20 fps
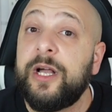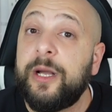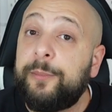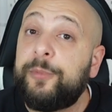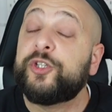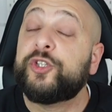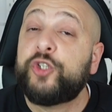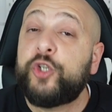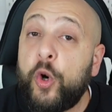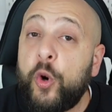
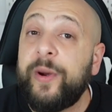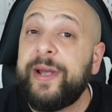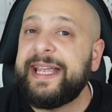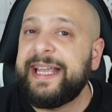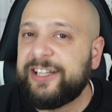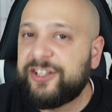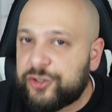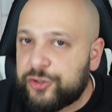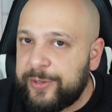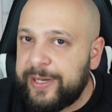but going
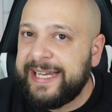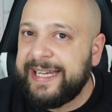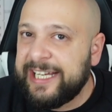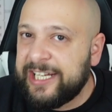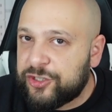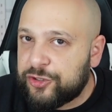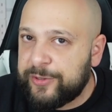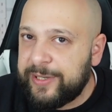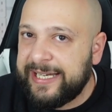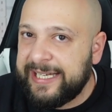and
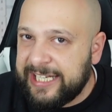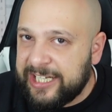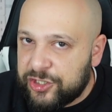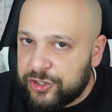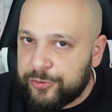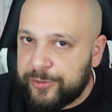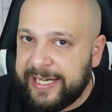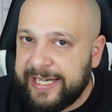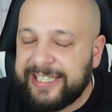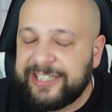training, training,
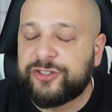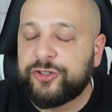training.